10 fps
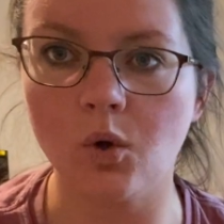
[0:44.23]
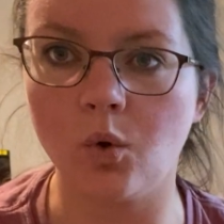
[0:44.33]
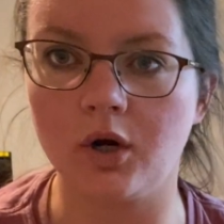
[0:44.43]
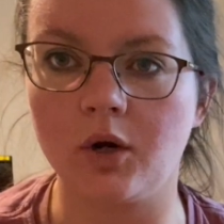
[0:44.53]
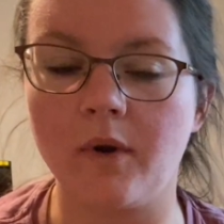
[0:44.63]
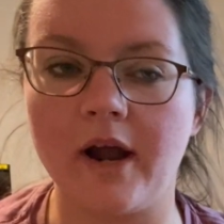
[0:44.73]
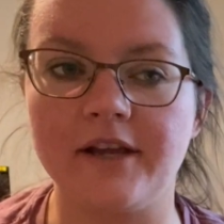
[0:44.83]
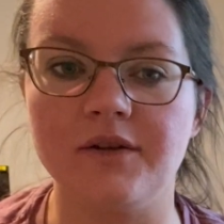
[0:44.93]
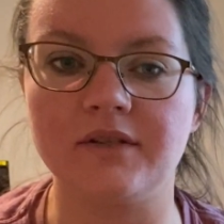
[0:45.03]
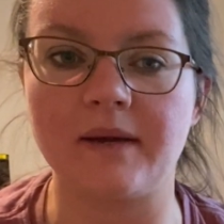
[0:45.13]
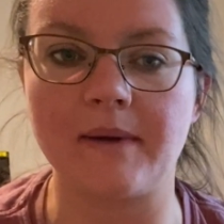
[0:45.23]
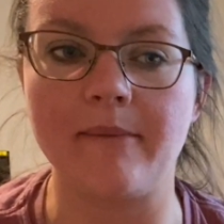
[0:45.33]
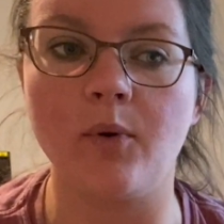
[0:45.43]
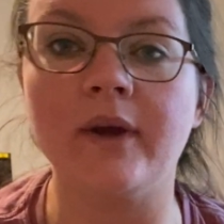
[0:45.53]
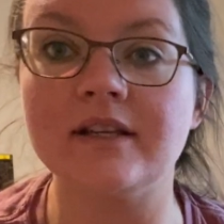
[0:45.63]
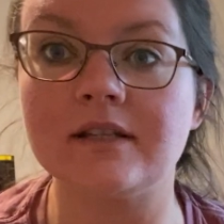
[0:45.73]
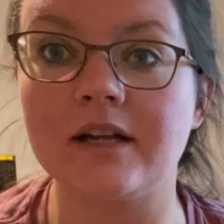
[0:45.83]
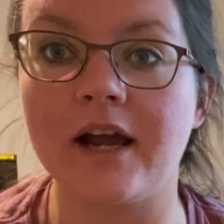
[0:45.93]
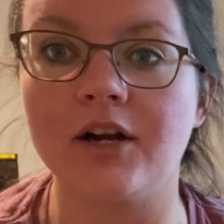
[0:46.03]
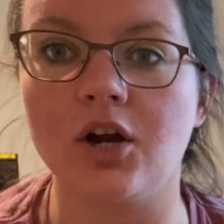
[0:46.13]
order where I used like my points that
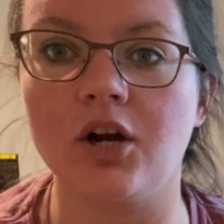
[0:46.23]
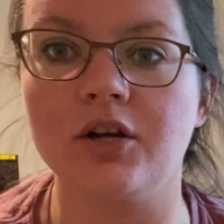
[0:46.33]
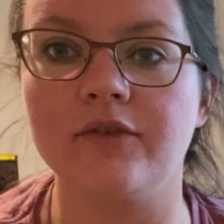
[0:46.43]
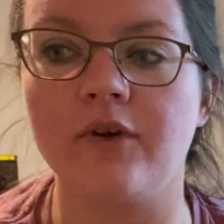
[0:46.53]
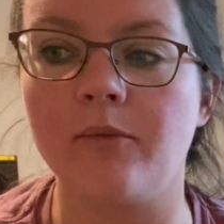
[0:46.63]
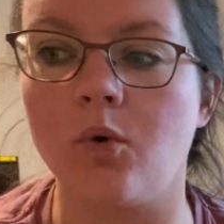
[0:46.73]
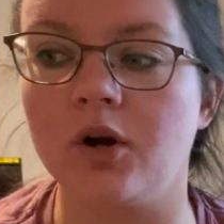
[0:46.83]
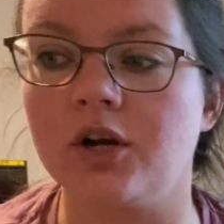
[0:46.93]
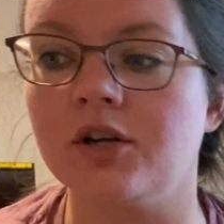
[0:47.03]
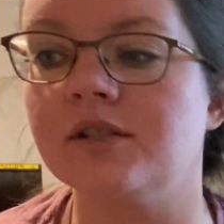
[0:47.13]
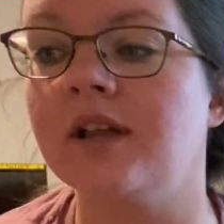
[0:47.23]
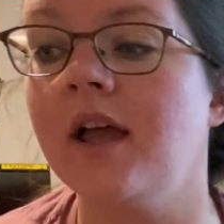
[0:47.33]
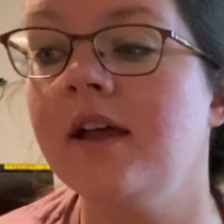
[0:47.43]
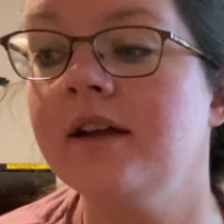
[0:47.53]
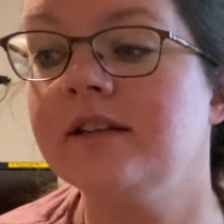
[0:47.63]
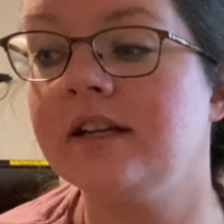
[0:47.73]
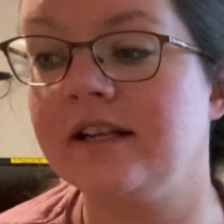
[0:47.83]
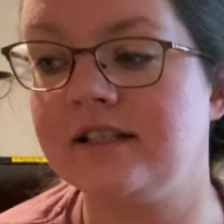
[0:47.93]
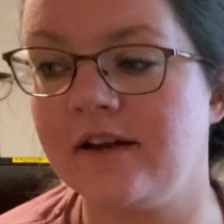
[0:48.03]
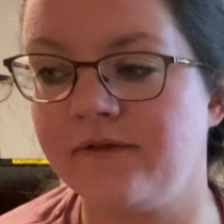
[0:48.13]
I had earned from orders to
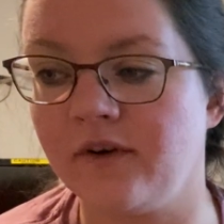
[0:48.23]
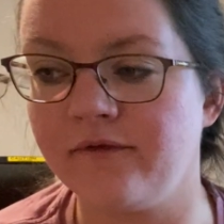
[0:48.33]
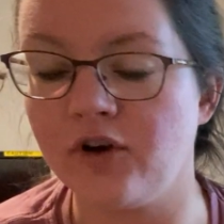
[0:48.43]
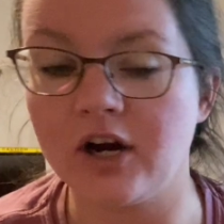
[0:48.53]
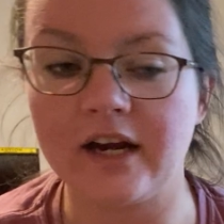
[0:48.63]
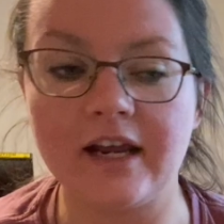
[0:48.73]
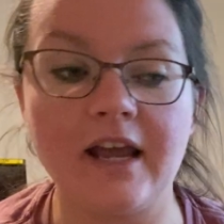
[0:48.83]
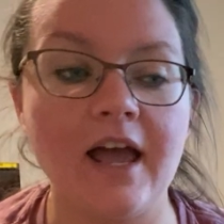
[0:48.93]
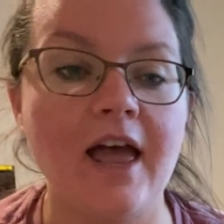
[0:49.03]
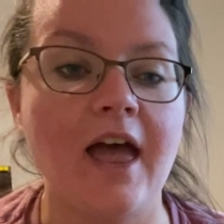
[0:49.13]
get stuff for free.